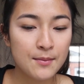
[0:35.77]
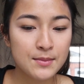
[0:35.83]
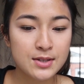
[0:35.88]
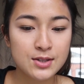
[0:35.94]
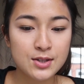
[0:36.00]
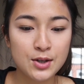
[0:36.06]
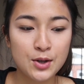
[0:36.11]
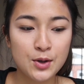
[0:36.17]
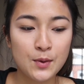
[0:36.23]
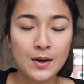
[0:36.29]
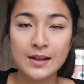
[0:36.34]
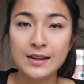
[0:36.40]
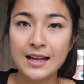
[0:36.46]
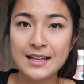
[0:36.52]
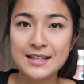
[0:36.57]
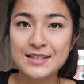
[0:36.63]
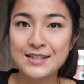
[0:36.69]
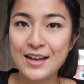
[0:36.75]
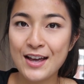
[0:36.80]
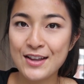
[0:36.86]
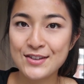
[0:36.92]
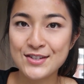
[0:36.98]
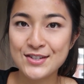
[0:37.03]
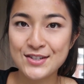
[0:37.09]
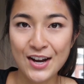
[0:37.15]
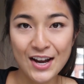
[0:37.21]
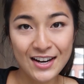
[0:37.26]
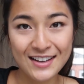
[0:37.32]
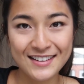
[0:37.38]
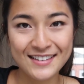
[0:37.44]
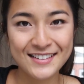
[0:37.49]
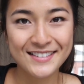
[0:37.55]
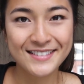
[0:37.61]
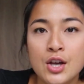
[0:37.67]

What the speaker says: So let's get started.